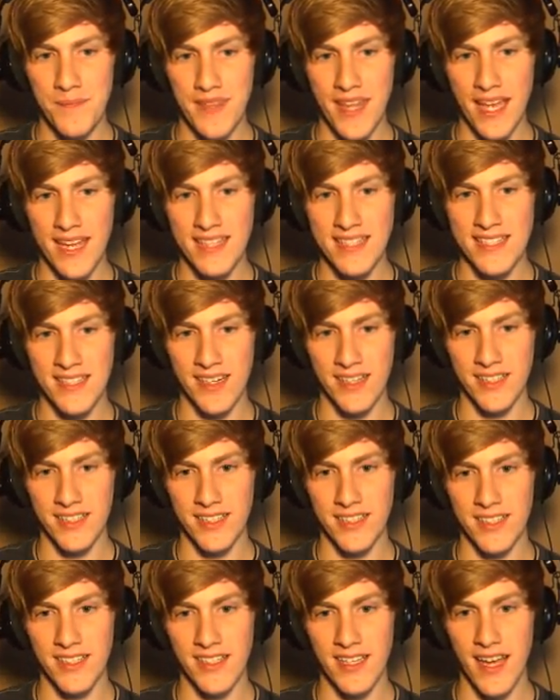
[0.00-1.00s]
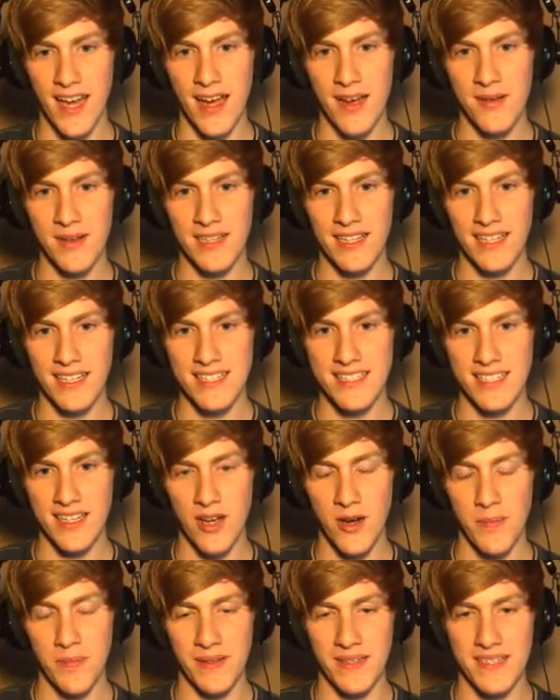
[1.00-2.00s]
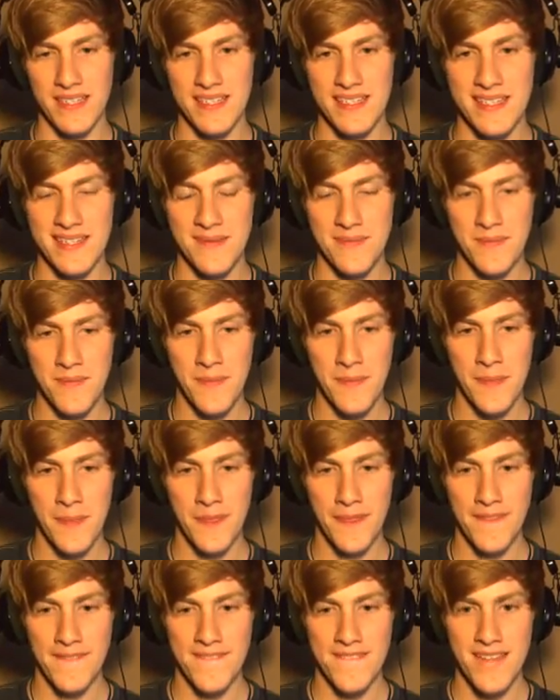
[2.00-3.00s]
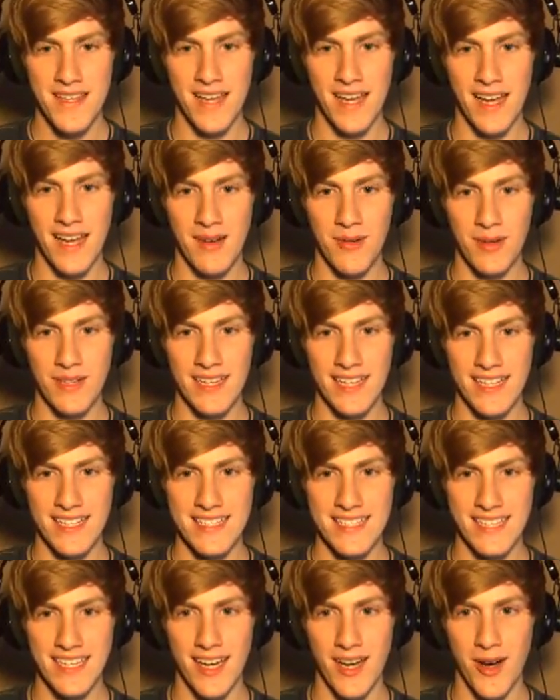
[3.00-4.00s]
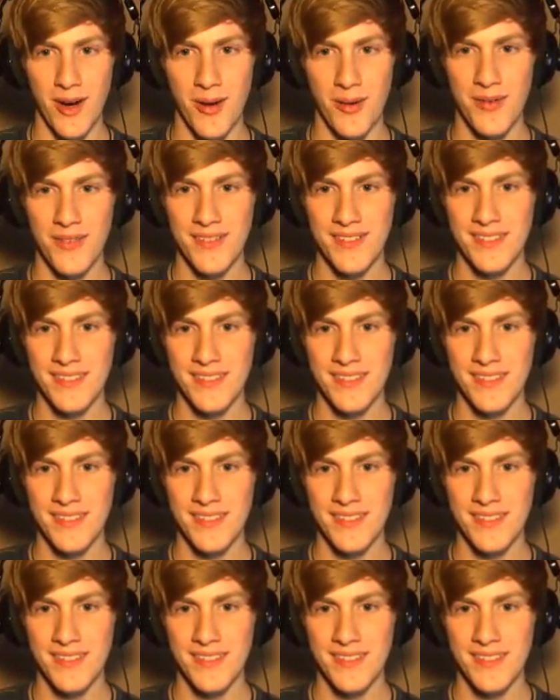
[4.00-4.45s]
That's not good. I would like to go, please. I would like to go.